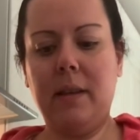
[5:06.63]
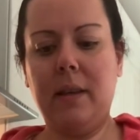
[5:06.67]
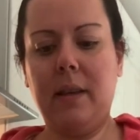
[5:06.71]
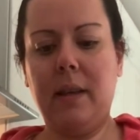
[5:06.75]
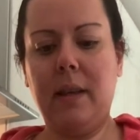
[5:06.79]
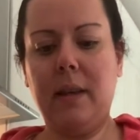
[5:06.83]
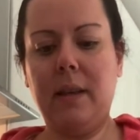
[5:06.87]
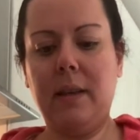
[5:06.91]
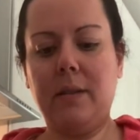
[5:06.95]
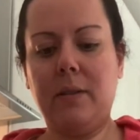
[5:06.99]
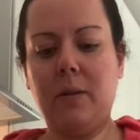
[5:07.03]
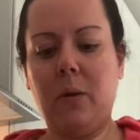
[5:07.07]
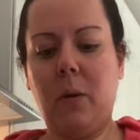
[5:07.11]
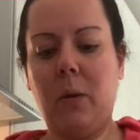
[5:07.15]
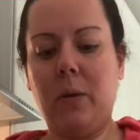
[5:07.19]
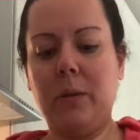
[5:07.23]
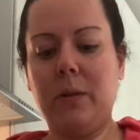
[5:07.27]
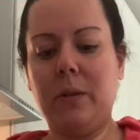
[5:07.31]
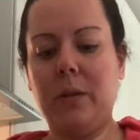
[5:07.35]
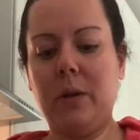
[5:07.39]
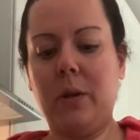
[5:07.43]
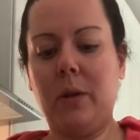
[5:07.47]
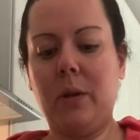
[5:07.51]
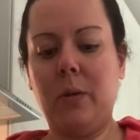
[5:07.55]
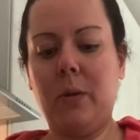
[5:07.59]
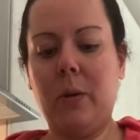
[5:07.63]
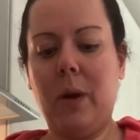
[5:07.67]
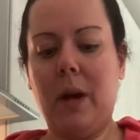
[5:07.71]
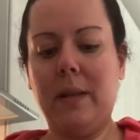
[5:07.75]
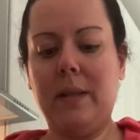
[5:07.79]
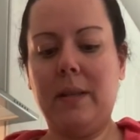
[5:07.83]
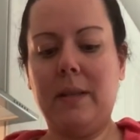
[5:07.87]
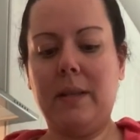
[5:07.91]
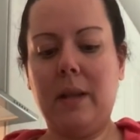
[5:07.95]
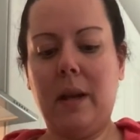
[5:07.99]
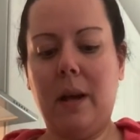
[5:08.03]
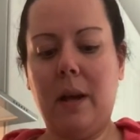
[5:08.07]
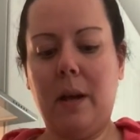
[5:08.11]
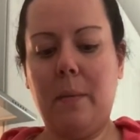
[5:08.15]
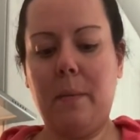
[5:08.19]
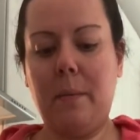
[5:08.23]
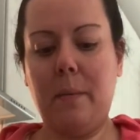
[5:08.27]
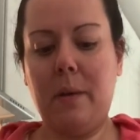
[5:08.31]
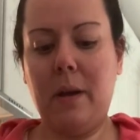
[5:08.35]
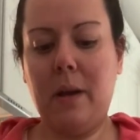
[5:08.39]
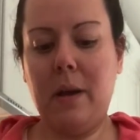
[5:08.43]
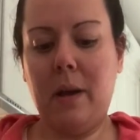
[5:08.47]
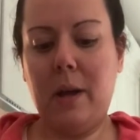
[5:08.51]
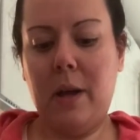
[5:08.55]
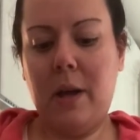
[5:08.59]
is also some
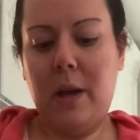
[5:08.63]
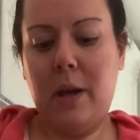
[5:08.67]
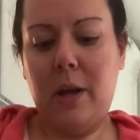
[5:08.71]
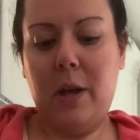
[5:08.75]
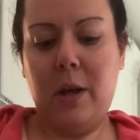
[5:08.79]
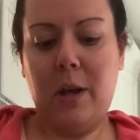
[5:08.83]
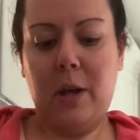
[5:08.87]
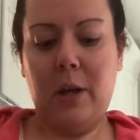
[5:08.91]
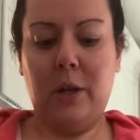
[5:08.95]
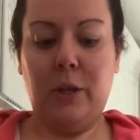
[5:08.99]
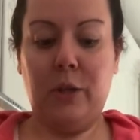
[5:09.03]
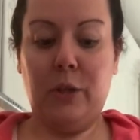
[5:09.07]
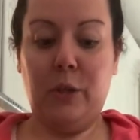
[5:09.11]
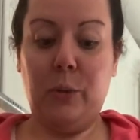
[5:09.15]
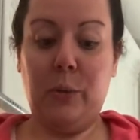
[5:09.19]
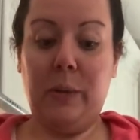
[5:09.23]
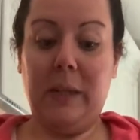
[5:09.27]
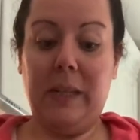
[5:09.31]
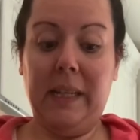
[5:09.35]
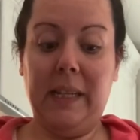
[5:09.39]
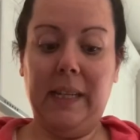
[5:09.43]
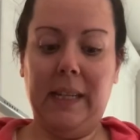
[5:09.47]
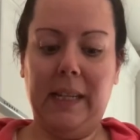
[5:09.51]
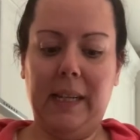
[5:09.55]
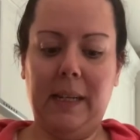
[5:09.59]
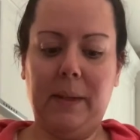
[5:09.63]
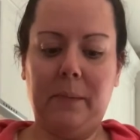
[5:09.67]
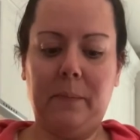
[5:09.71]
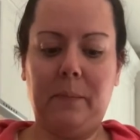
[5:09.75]
zucchini.